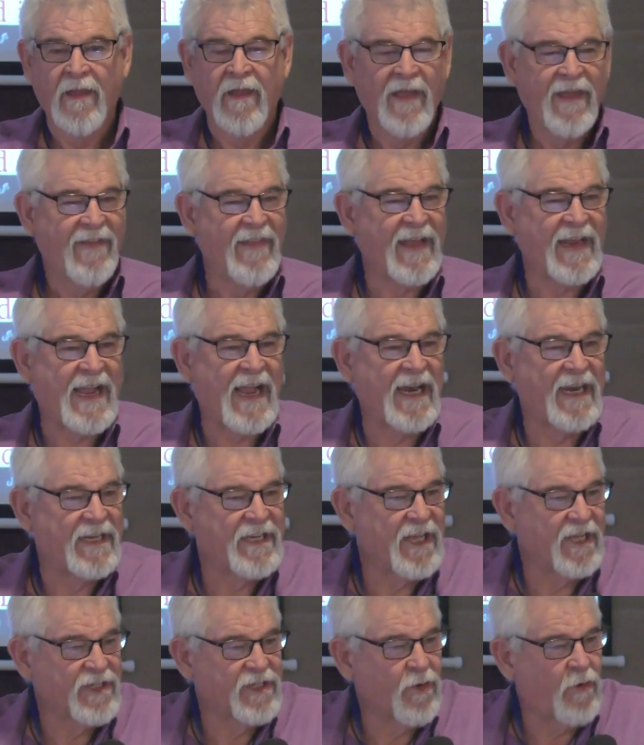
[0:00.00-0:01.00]
That kind of
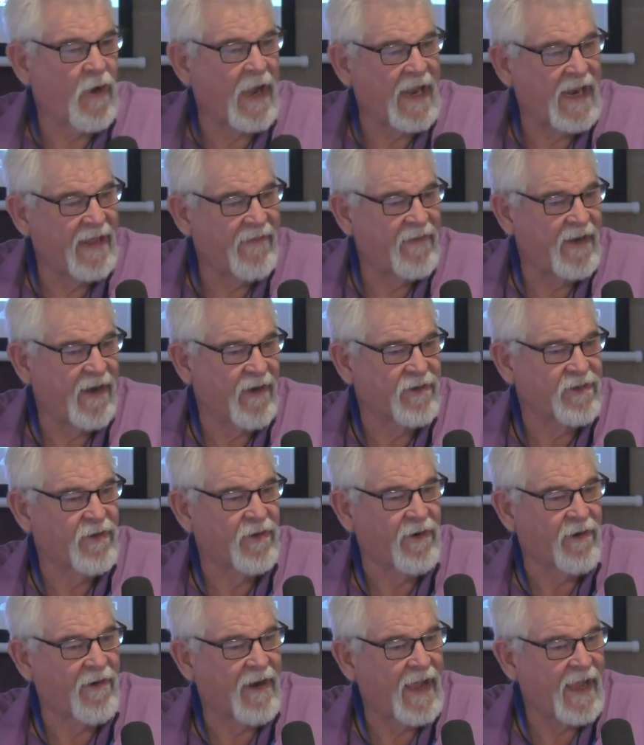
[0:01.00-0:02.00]
tells you why I live in
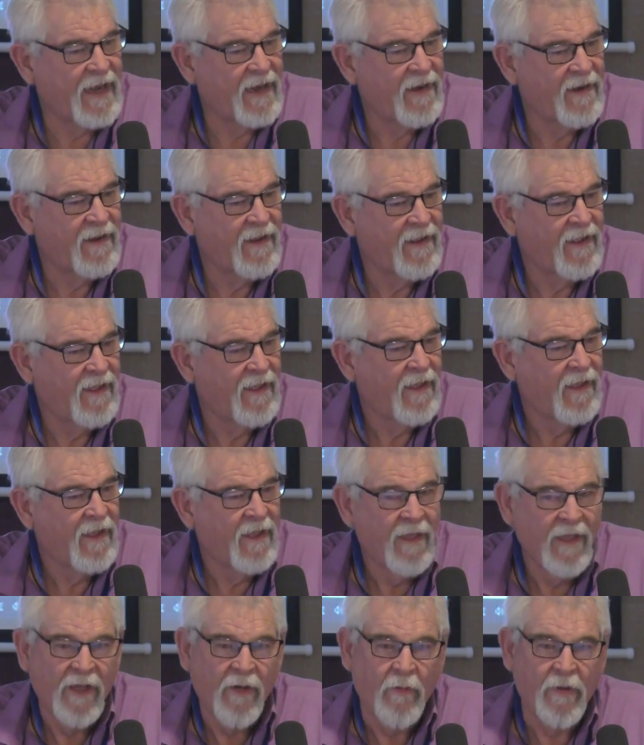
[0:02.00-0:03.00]
Arizona, right?
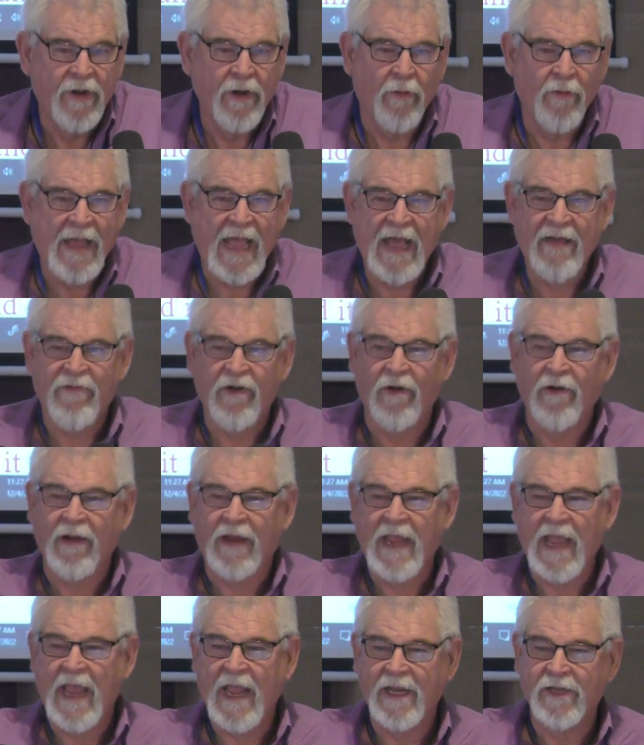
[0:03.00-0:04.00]
We don't have
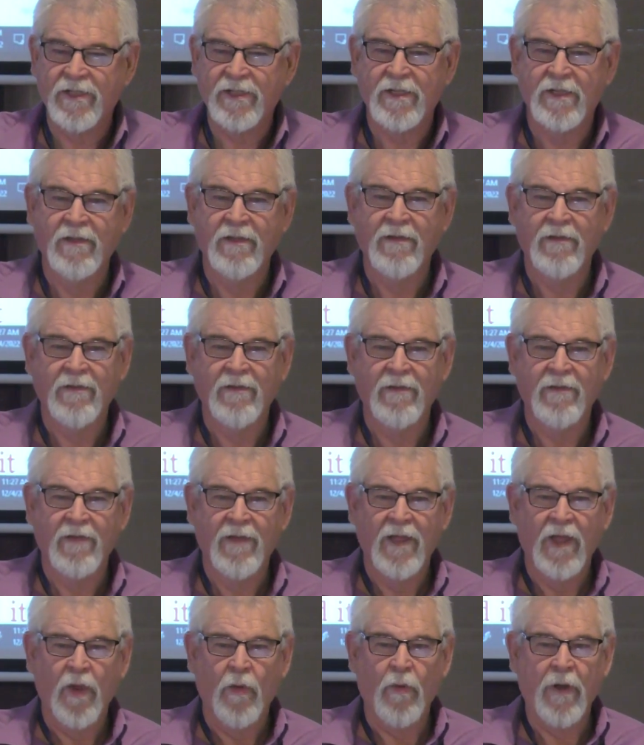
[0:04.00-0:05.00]
hurricanes.
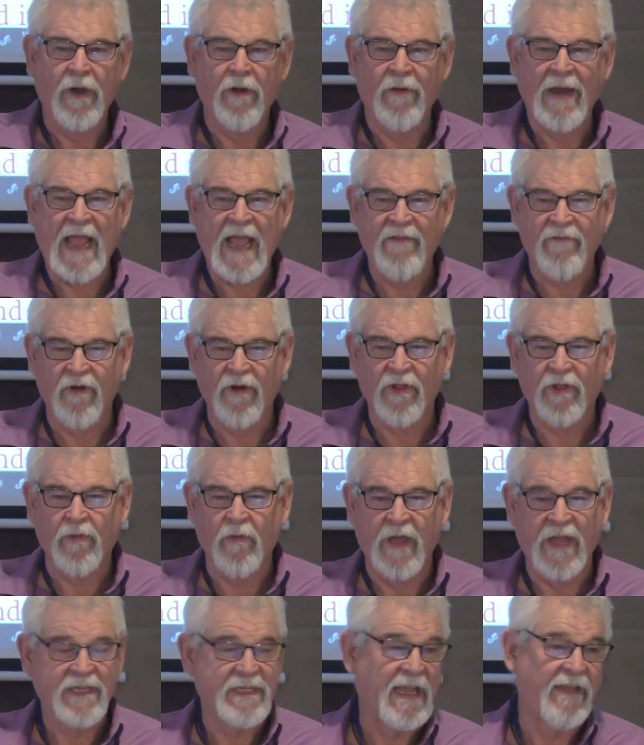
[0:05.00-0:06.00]
We don't have
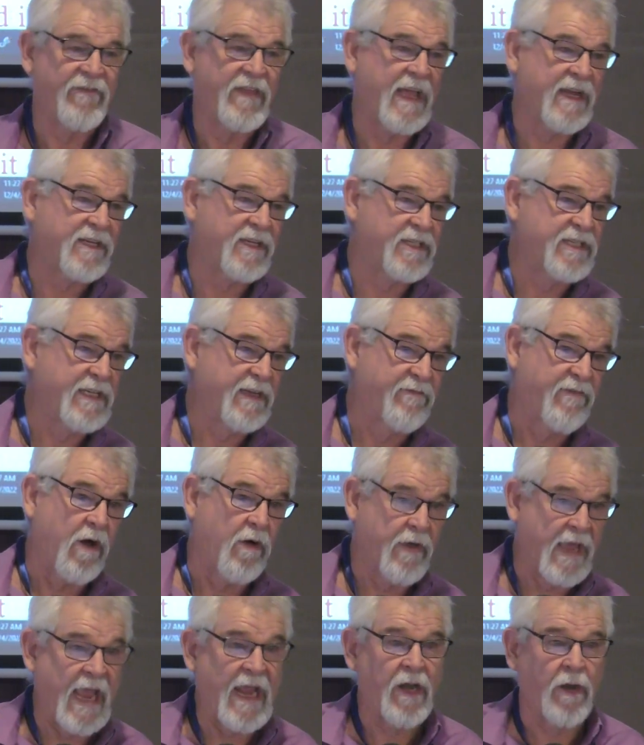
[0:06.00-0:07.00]
earthquakes. I've yet to see a
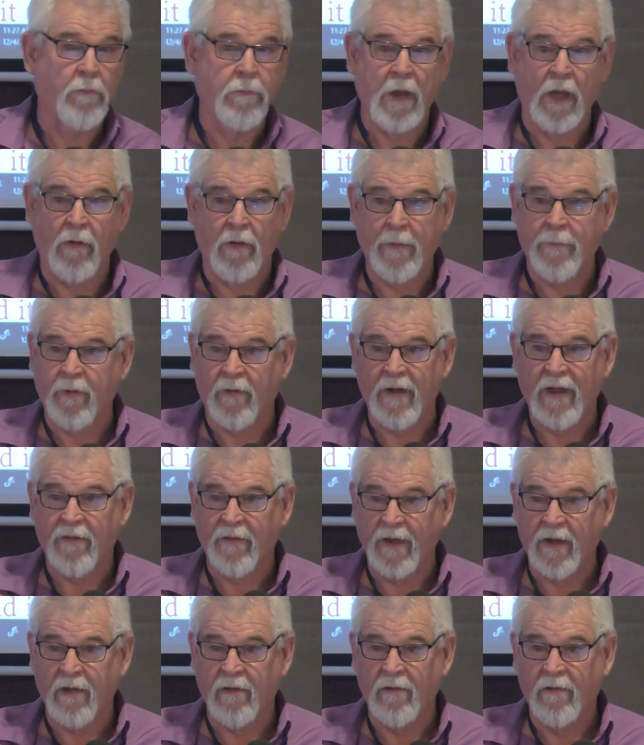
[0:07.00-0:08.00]
volcano blow up around
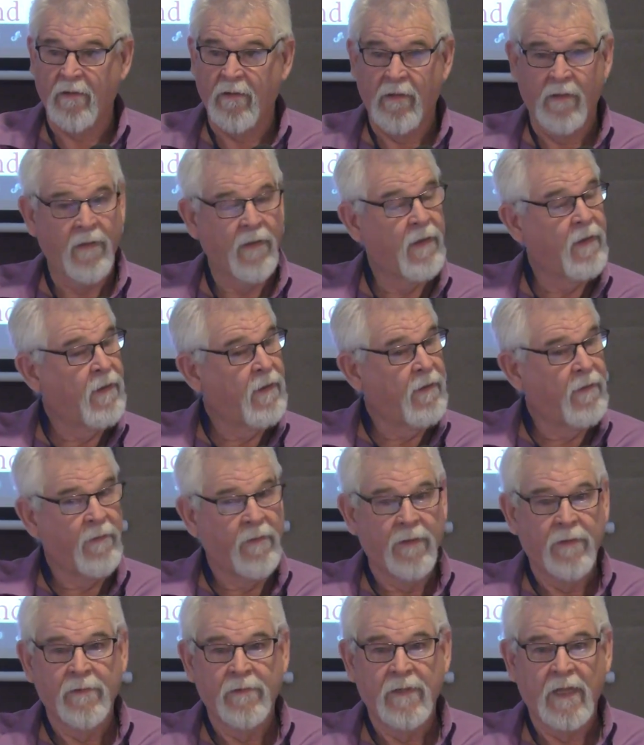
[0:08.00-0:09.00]
here.
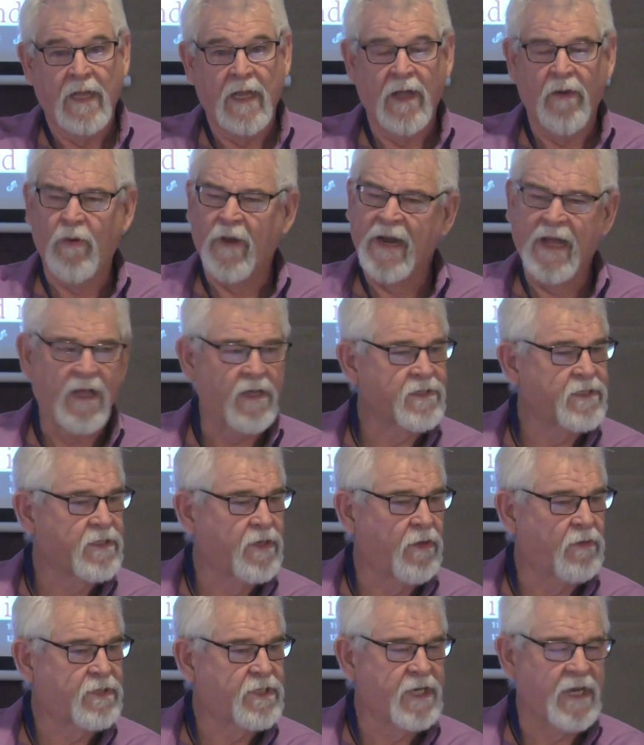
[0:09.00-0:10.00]
What else?
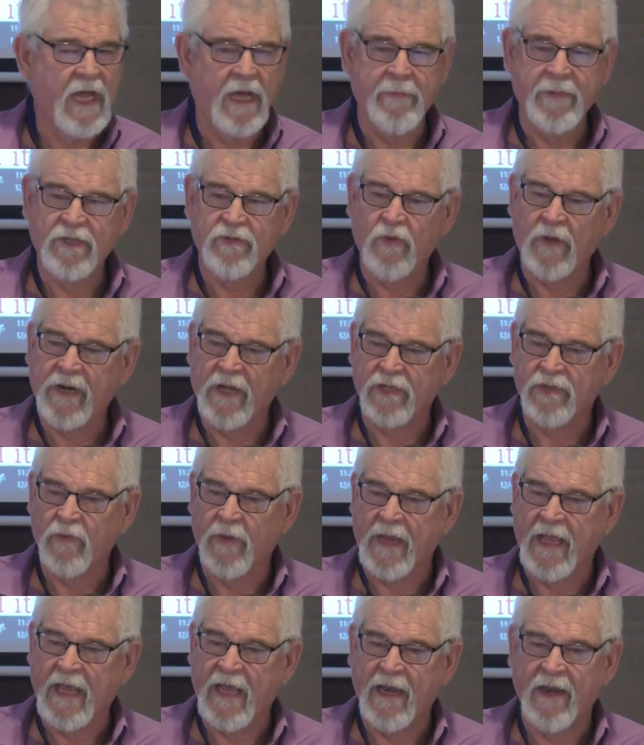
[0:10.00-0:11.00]
No tsunamis. What else
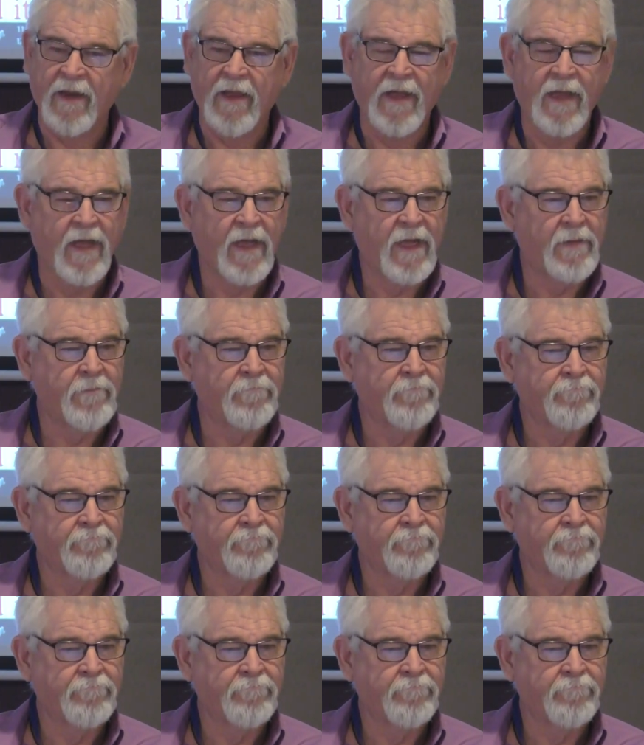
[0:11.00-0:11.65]
we got?